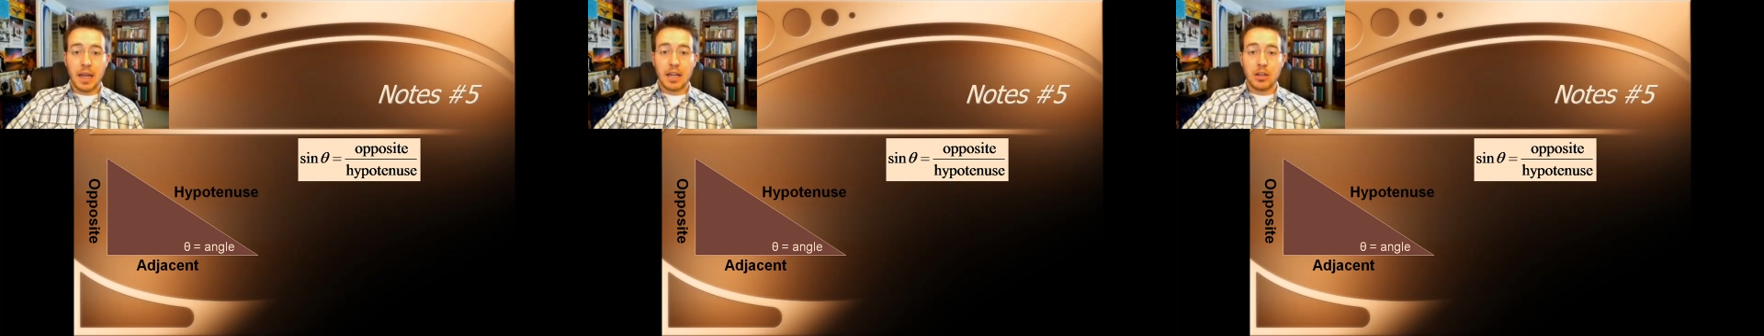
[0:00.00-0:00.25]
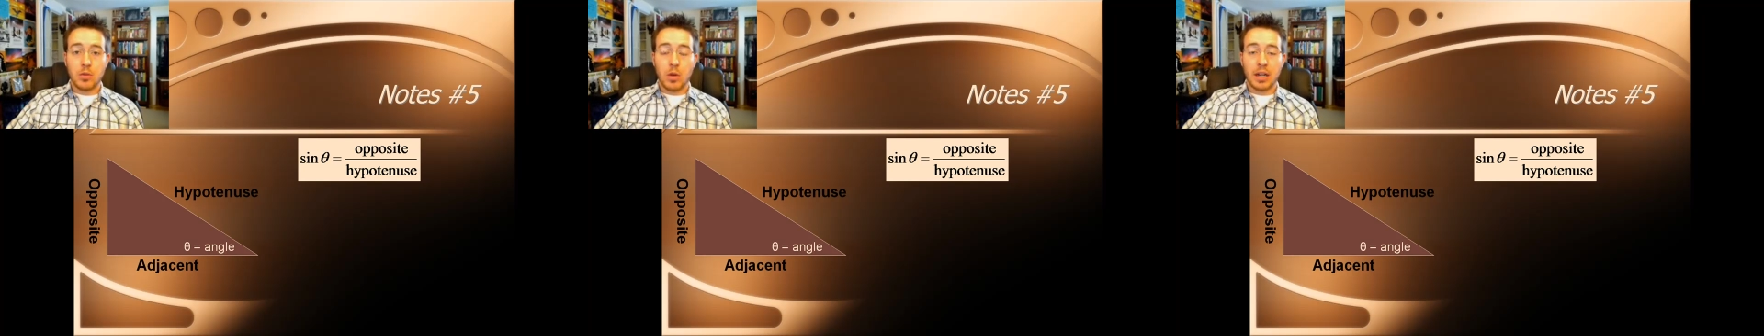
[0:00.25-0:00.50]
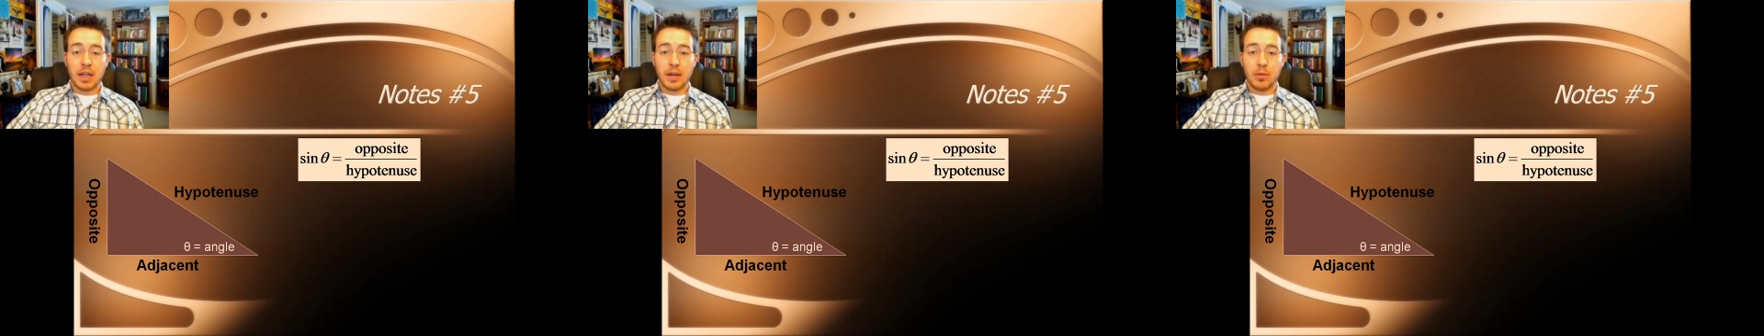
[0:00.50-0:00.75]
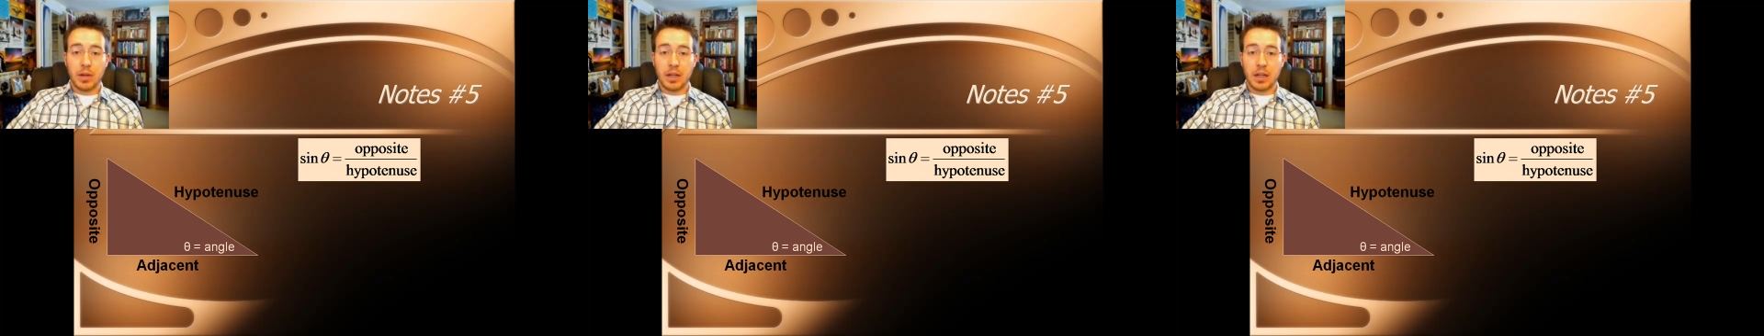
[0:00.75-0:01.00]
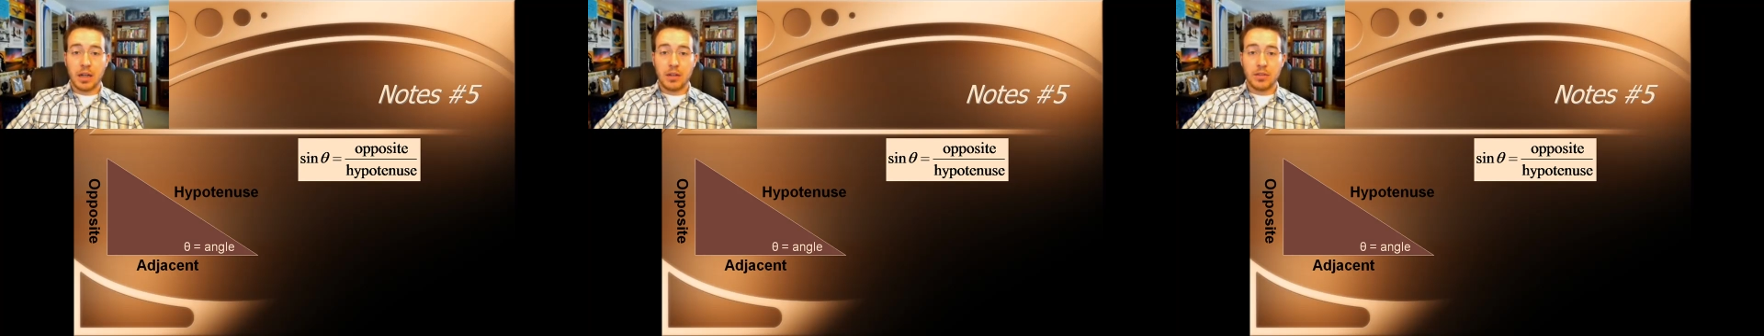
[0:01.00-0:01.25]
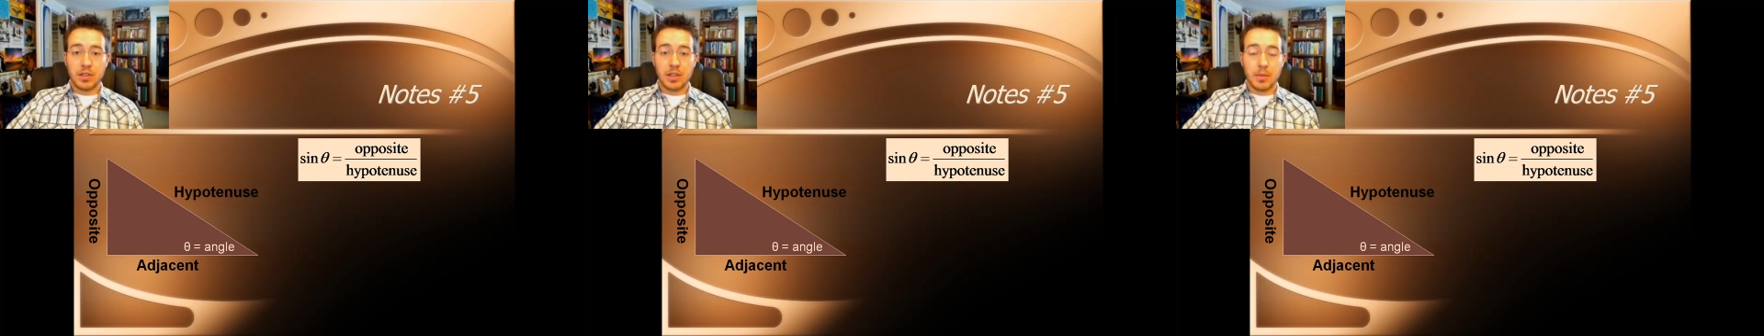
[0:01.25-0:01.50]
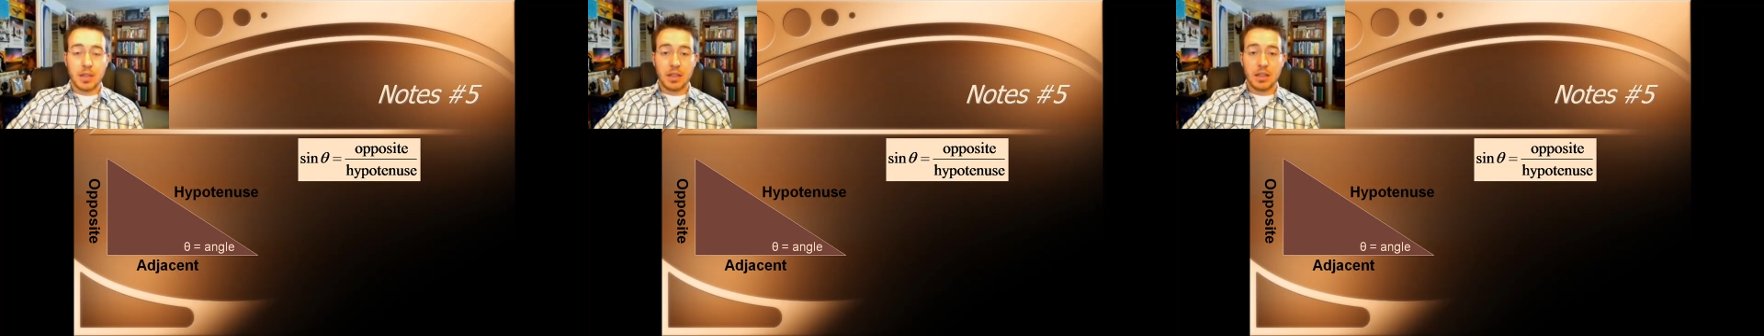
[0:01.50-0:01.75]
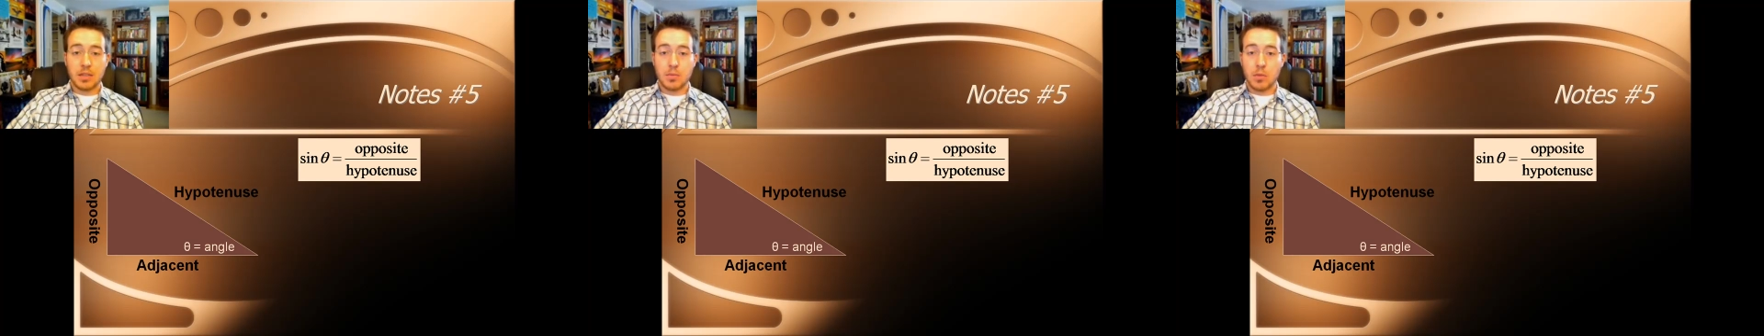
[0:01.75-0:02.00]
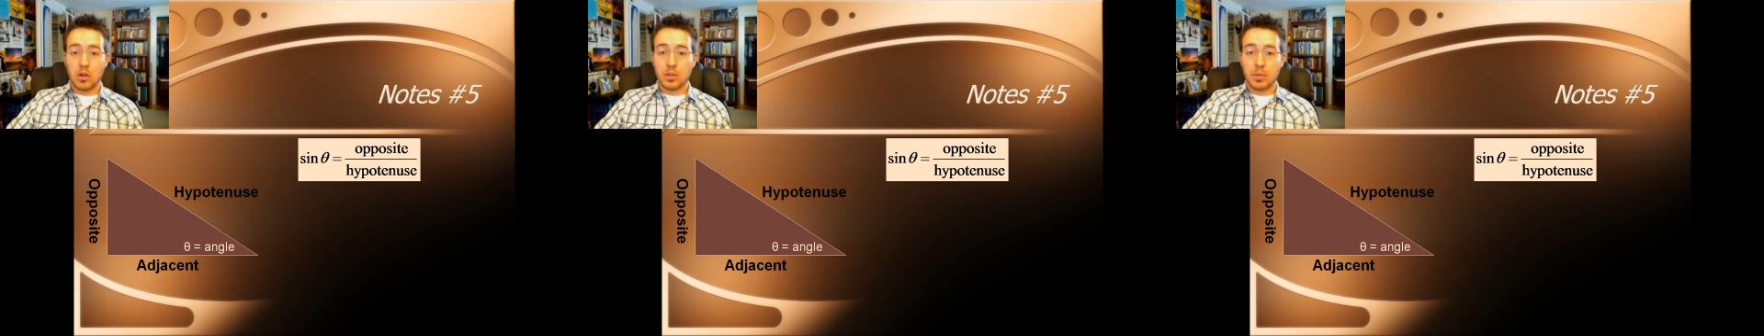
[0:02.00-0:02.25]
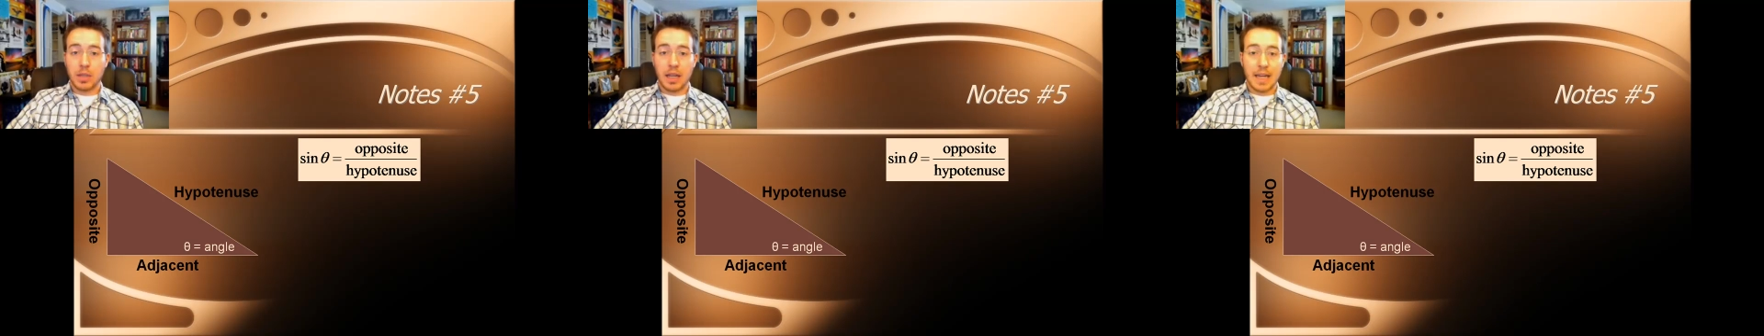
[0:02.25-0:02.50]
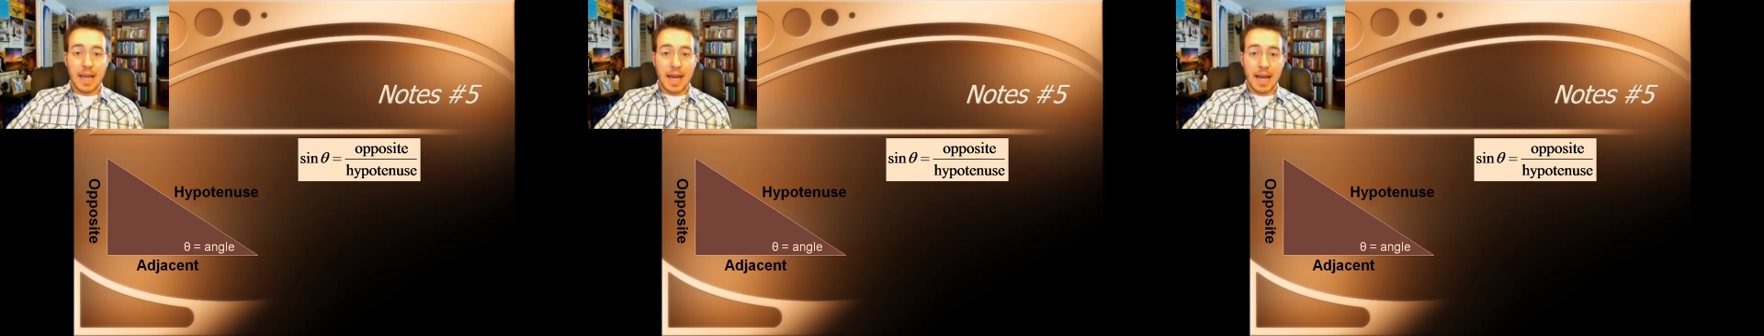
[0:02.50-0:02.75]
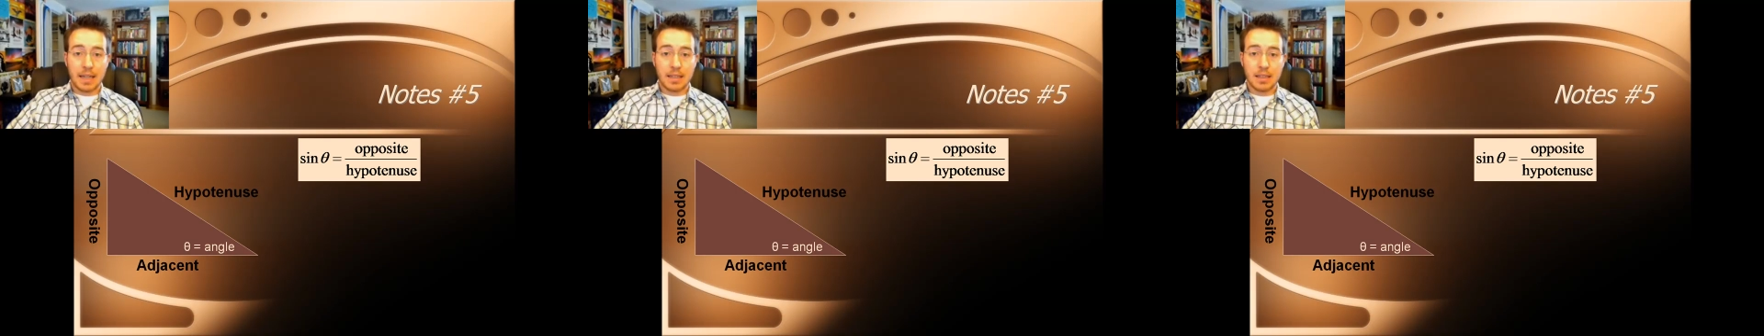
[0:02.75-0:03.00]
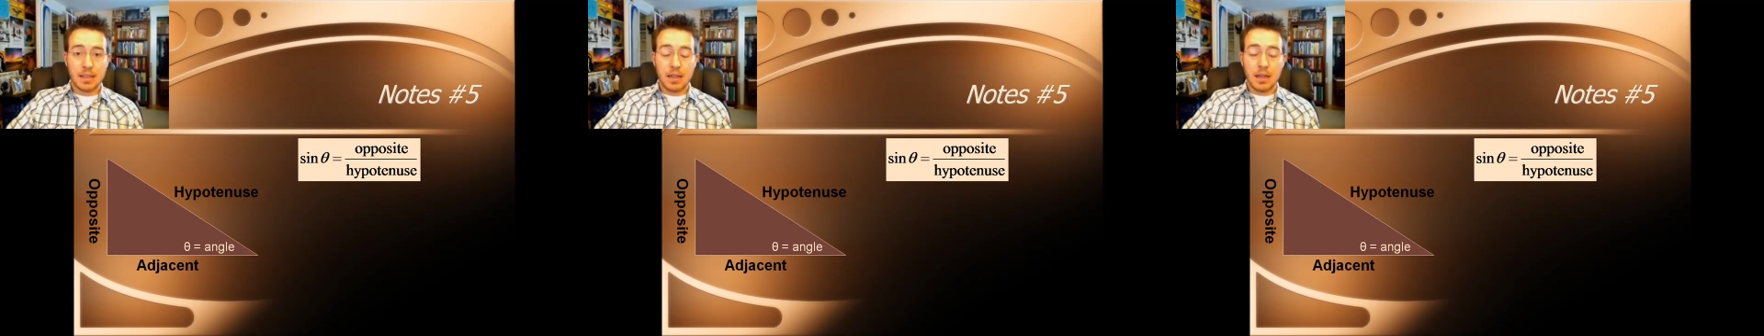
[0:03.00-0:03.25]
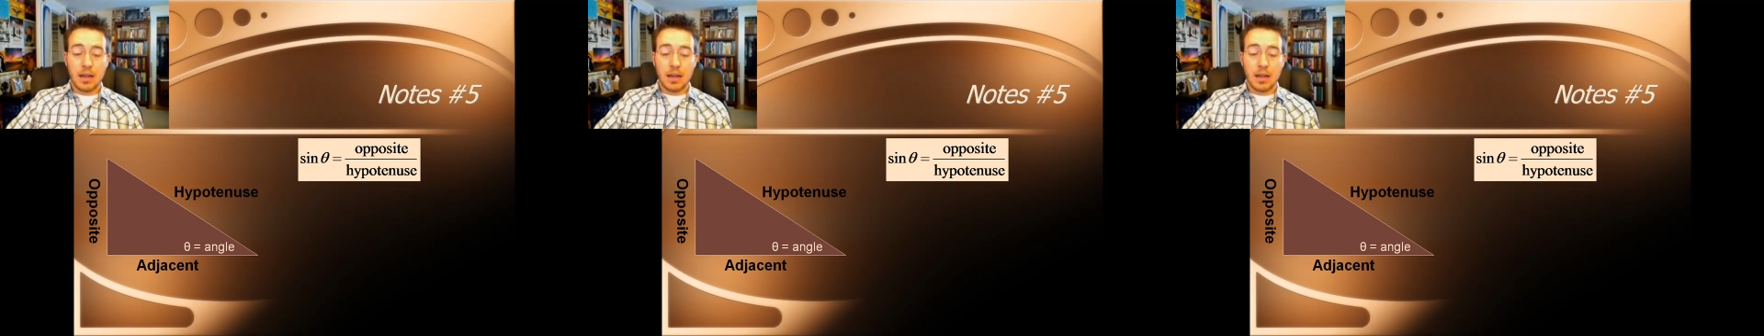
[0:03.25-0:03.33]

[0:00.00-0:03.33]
and you want to get rid of something that's multiplying x,